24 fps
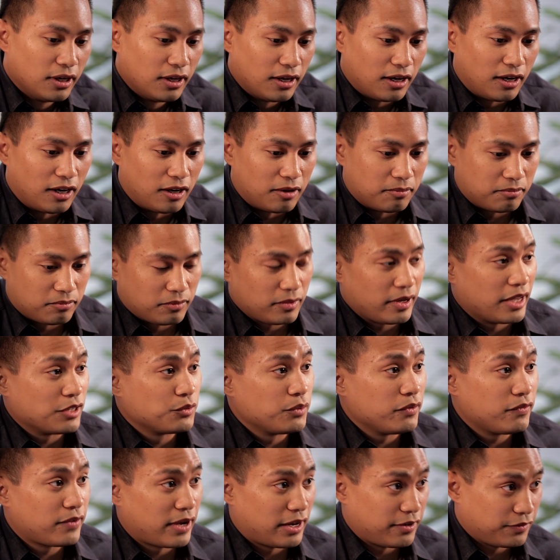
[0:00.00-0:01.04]
Um, as
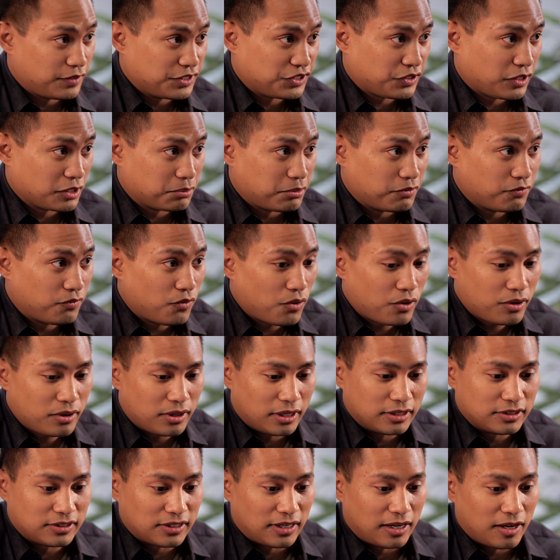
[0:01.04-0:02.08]
we've kind of discussed before,
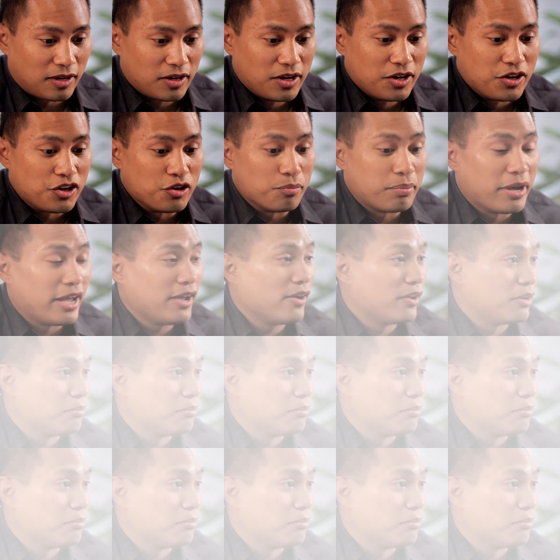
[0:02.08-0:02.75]
it's a, uh, you pay on